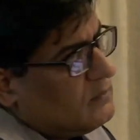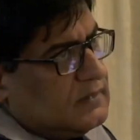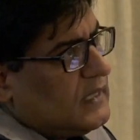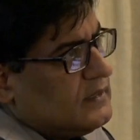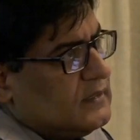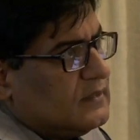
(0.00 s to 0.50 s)

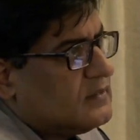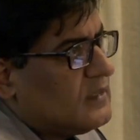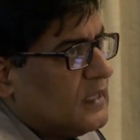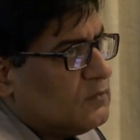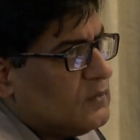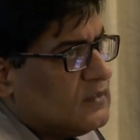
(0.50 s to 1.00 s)
Then this
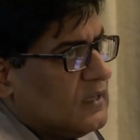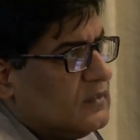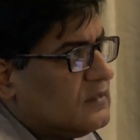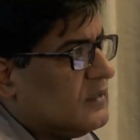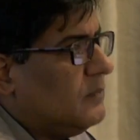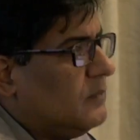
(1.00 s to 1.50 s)
thing will stay the
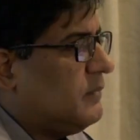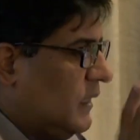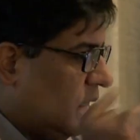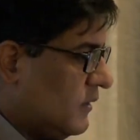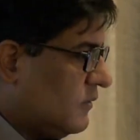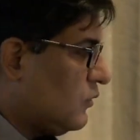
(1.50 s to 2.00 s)
same.
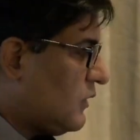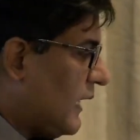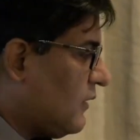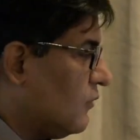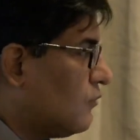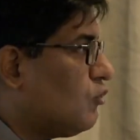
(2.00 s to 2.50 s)
So thank you so